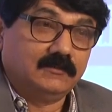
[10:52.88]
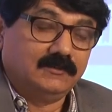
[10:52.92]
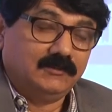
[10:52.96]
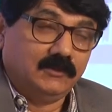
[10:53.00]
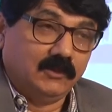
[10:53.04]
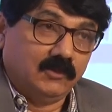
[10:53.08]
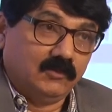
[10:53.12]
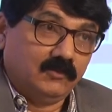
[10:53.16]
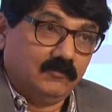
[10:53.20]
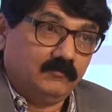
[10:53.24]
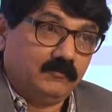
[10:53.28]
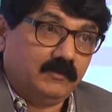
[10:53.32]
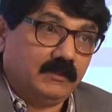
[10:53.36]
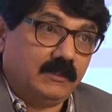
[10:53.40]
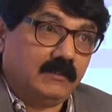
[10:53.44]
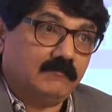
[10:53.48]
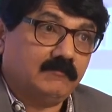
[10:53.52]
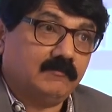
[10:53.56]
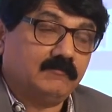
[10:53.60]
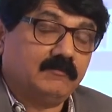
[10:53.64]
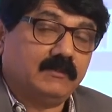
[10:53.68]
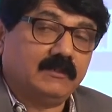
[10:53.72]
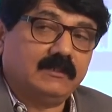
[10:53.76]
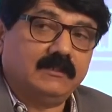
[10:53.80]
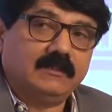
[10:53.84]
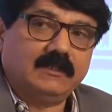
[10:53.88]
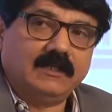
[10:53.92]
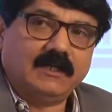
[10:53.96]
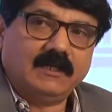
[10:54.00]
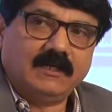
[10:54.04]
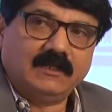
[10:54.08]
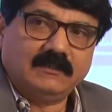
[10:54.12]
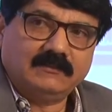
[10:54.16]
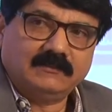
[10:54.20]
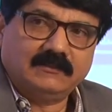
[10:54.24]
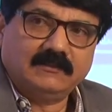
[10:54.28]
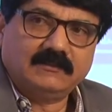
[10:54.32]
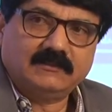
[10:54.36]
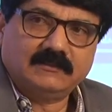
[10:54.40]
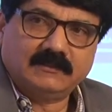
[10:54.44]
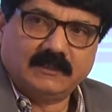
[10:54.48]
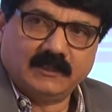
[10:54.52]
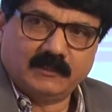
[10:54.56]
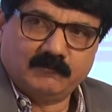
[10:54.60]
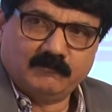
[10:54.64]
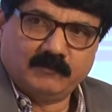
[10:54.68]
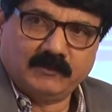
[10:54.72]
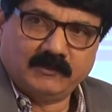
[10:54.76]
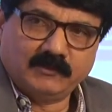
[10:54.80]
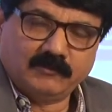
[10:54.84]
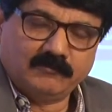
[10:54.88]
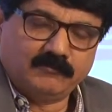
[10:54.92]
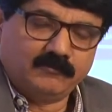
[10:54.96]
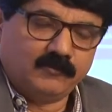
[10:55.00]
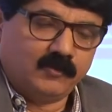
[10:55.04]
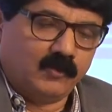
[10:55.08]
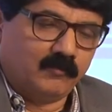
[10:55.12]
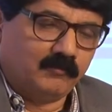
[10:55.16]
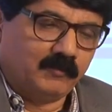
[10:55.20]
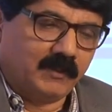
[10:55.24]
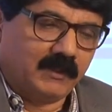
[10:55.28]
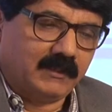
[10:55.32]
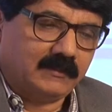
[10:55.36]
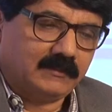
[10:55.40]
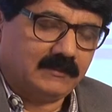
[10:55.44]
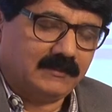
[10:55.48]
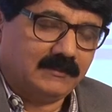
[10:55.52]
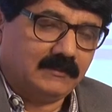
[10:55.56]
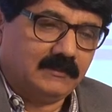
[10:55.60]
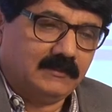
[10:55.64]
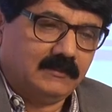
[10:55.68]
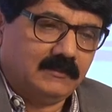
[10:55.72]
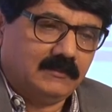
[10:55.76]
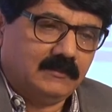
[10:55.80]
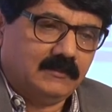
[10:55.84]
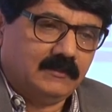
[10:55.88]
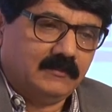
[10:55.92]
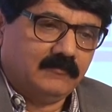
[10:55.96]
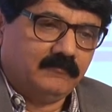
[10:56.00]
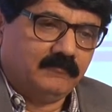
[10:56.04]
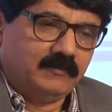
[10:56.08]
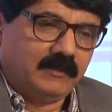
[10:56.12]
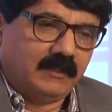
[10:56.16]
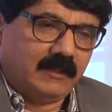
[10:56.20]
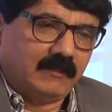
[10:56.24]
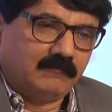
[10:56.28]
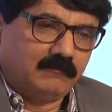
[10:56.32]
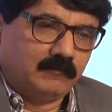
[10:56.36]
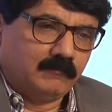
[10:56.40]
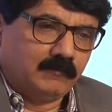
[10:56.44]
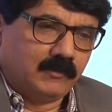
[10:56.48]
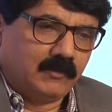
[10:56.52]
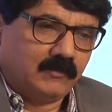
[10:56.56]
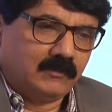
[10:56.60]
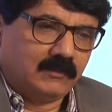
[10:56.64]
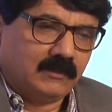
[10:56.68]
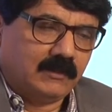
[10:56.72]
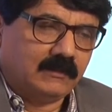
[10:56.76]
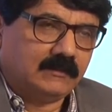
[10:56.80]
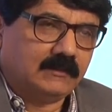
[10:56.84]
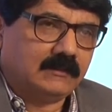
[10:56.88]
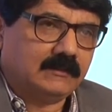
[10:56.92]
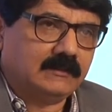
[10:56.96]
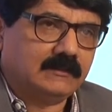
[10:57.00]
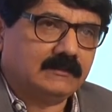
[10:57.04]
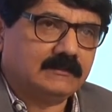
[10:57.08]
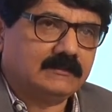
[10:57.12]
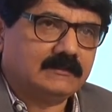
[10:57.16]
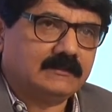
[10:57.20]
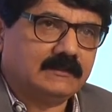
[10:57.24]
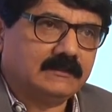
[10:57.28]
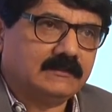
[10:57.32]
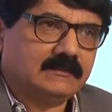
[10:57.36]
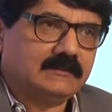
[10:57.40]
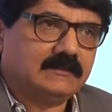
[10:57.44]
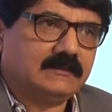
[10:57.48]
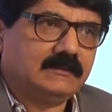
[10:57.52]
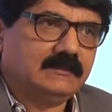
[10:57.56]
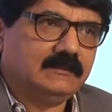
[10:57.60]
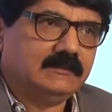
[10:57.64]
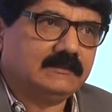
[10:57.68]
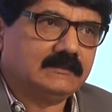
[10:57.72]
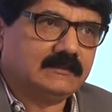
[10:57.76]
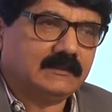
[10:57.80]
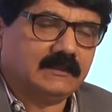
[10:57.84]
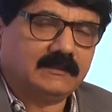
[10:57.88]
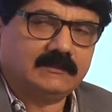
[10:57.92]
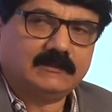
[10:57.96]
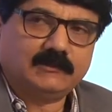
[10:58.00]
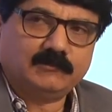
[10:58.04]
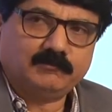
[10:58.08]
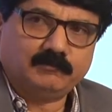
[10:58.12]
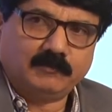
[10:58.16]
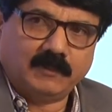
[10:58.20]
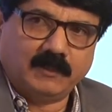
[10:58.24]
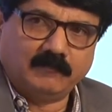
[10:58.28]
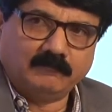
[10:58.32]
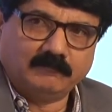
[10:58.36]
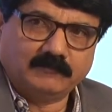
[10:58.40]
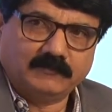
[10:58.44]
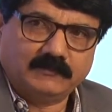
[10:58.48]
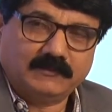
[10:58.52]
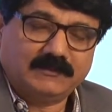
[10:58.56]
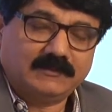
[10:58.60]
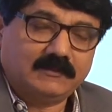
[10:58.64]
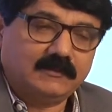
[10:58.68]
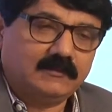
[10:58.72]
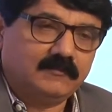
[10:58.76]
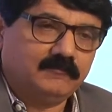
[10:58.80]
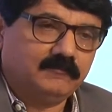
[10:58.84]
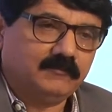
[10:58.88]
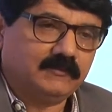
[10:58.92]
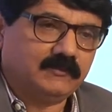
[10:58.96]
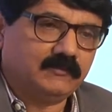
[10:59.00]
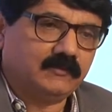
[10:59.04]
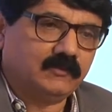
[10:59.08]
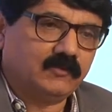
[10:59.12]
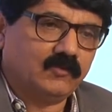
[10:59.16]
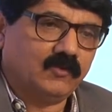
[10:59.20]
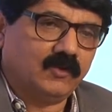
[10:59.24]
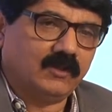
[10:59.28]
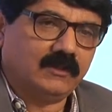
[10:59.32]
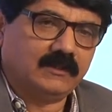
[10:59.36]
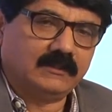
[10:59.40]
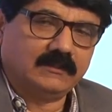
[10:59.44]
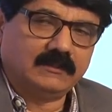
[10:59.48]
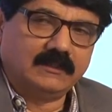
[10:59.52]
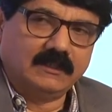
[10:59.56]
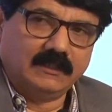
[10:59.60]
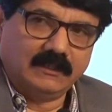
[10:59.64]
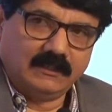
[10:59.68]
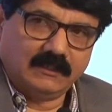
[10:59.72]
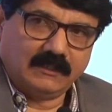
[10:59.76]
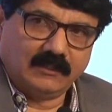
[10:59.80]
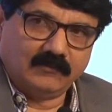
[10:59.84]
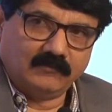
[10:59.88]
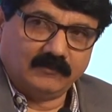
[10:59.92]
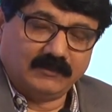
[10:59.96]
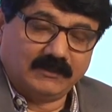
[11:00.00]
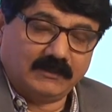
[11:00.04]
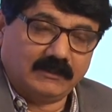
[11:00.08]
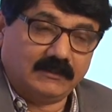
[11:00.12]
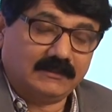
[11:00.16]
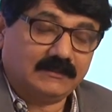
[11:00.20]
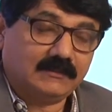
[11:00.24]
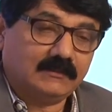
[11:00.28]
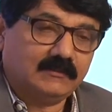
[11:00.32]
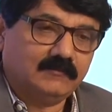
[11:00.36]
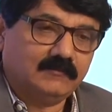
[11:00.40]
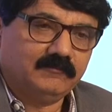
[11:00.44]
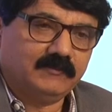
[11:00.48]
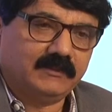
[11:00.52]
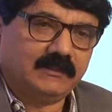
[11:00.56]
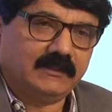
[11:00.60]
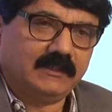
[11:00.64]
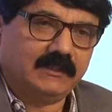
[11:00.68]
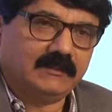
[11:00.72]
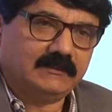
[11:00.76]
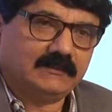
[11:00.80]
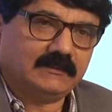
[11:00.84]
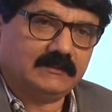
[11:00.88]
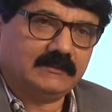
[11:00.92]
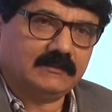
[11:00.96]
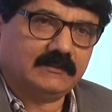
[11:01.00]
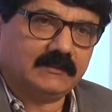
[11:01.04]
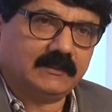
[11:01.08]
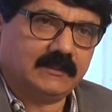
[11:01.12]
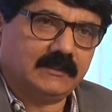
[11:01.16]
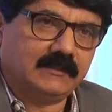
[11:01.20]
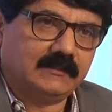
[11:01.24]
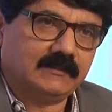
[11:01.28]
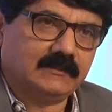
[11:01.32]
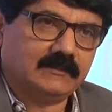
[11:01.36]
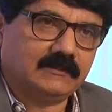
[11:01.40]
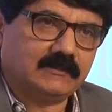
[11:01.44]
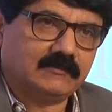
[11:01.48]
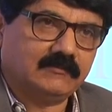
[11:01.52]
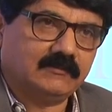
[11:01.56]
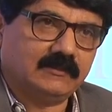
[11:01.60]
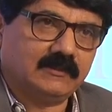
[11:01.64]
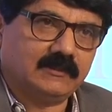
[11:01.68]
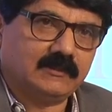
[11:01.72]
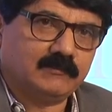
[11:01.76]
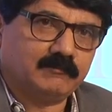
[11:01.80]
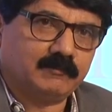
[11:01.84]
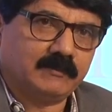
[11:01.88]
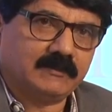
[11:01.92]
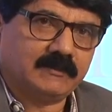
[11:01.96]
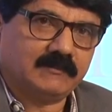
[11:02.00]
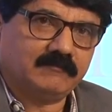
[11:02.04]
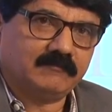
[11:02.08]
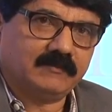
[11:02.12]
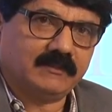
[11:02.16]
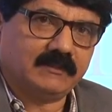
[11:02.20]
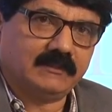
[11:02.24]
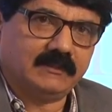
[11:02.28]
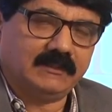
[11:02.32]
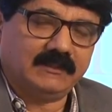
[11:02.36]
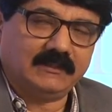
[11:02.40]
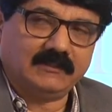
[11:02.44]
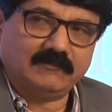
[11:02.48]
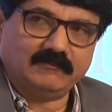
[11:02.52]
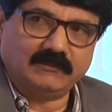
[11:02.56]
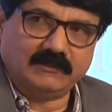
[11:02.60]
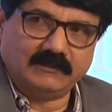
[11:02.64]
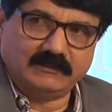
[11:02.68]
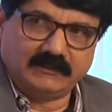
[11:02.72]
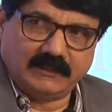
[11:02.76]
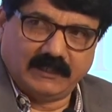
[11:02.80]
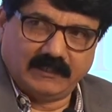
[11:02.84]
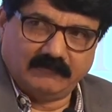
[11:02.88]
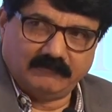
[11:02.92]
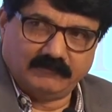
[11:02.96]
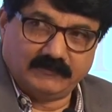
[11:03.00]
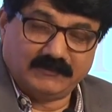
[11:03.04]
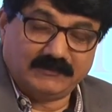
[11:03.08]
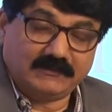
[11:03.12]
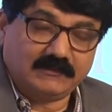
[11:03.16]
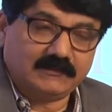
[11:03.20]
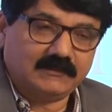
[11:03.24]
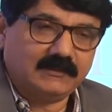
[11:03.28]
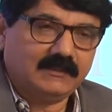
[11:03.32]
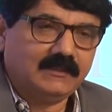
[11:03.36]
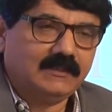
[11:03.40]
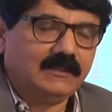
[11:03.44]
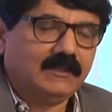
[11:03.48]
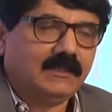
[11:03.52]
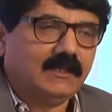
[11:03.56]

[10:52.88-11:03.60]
though we have a very large segment of format, we have about 160 such pumps, which we call it Ghar outlet. We cater caters to the specific need of the drivers.